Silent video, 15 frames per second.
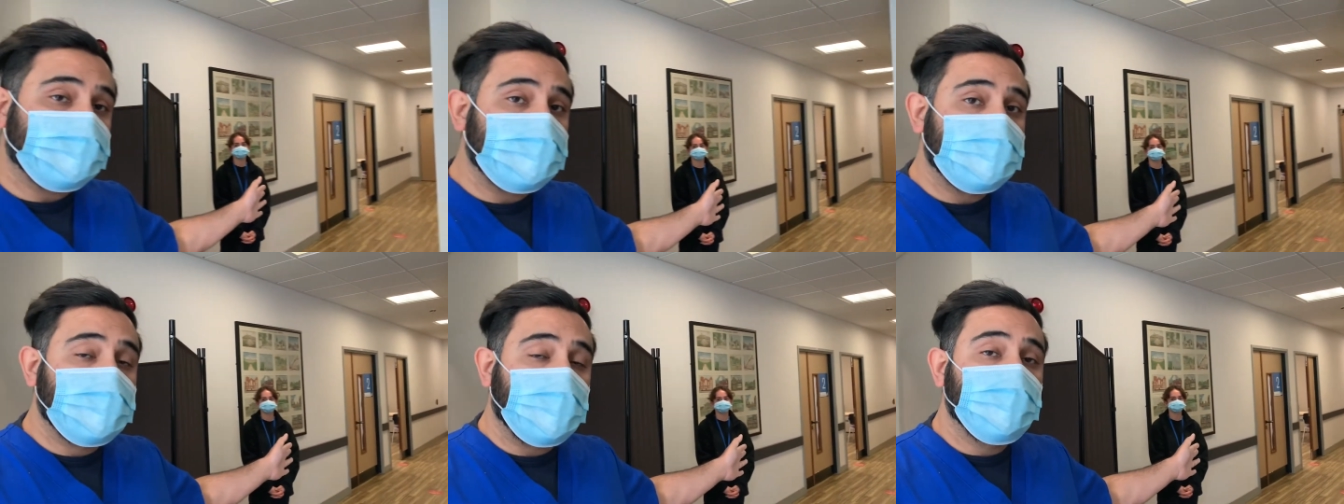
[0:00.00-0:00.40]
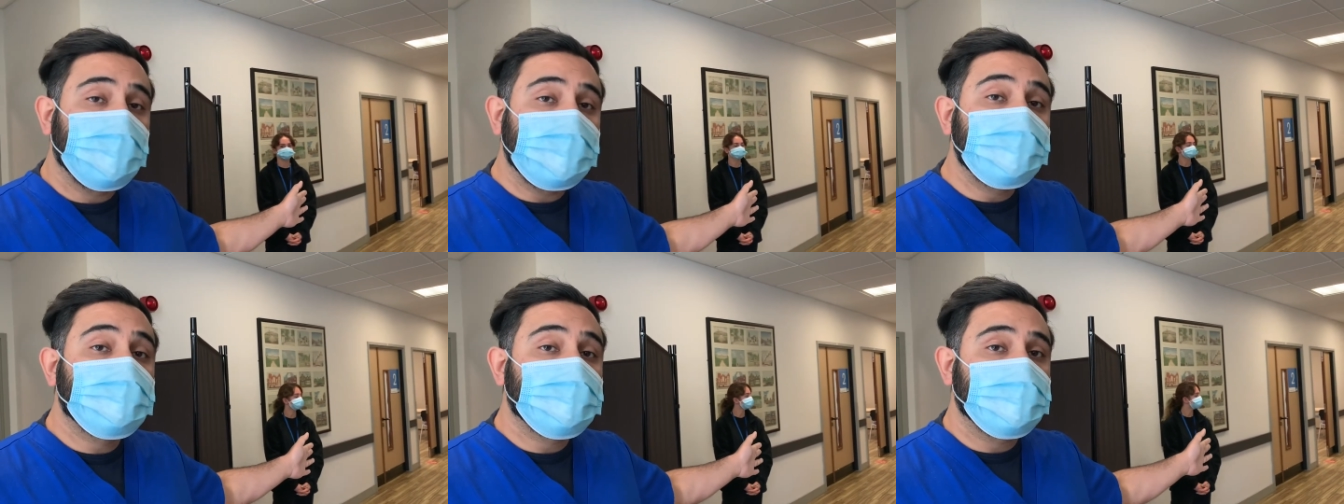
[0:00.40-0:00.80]
go
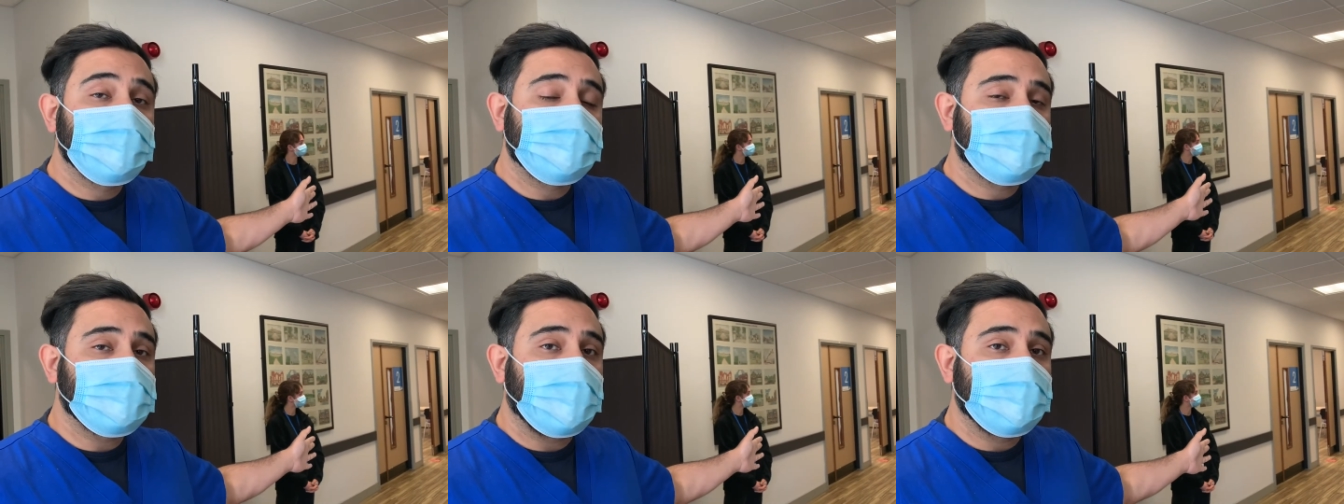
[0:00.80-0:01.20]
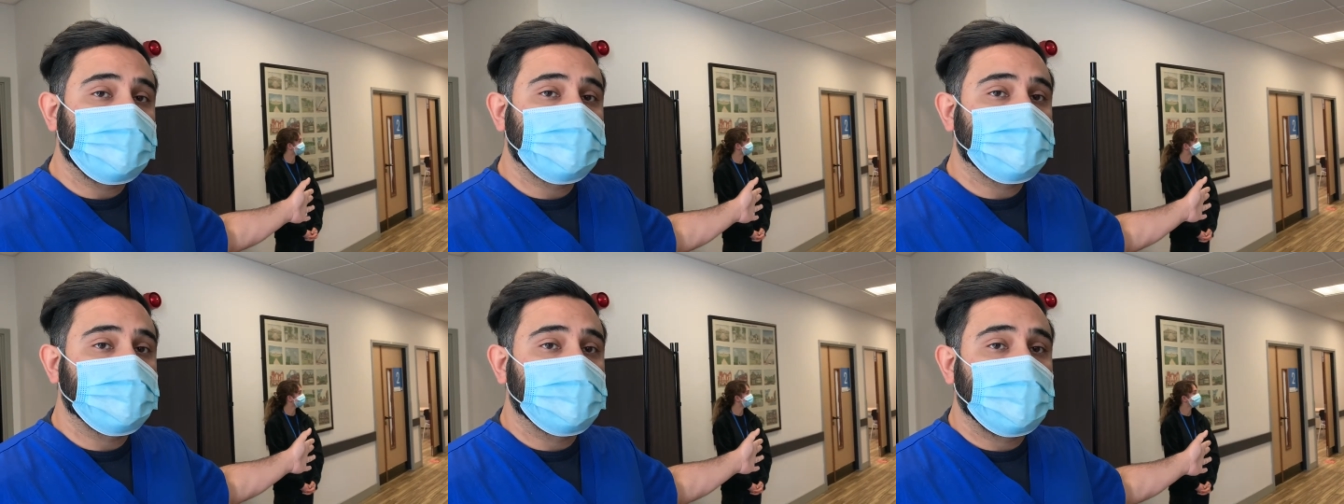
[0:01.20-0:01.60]
into the site
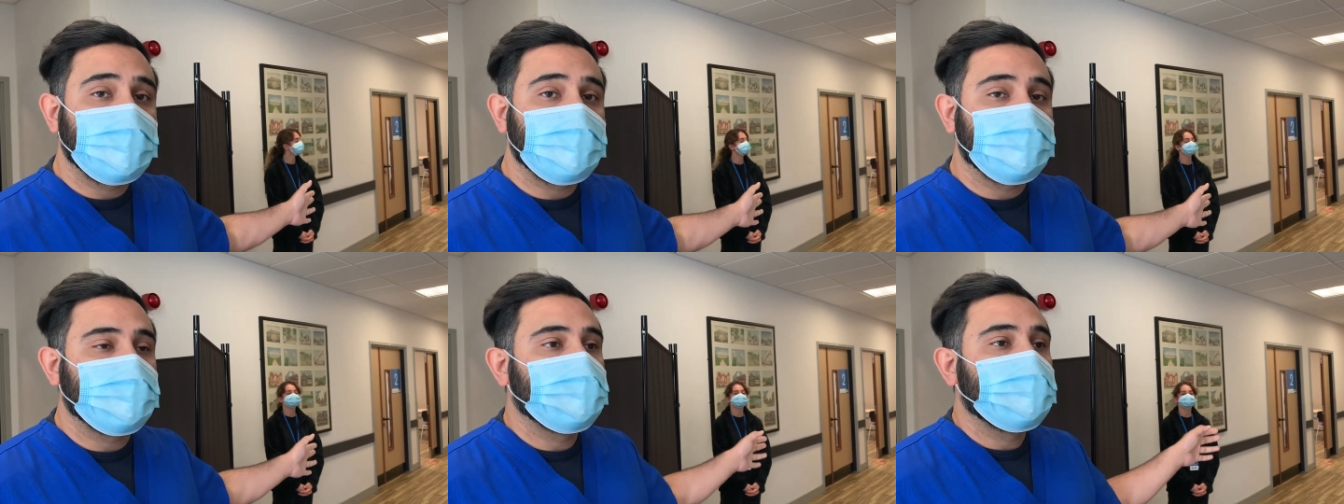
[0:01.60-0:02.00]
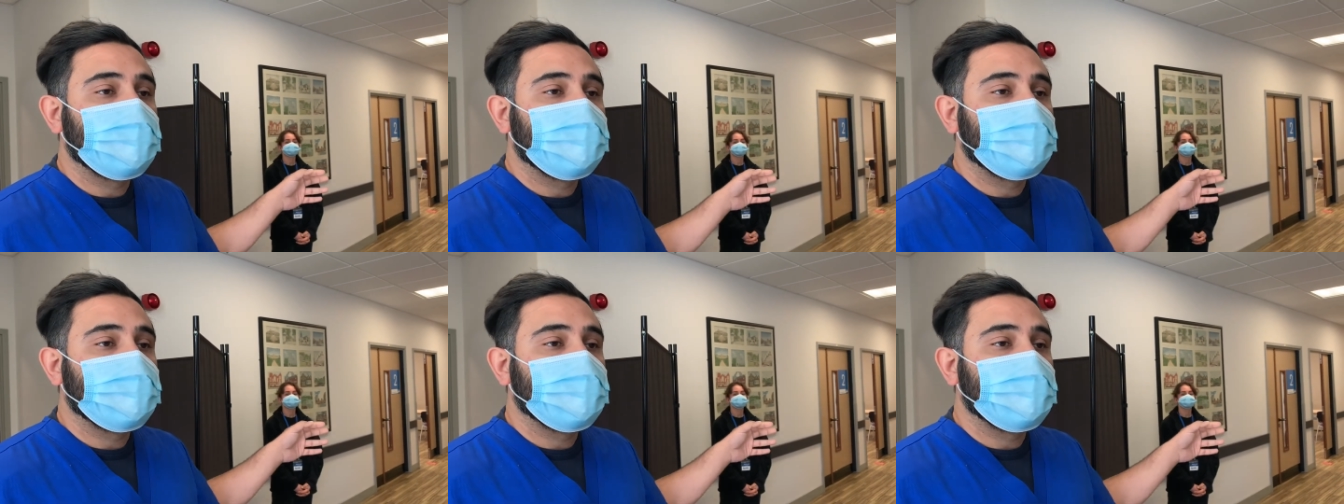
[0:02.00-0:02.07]
to then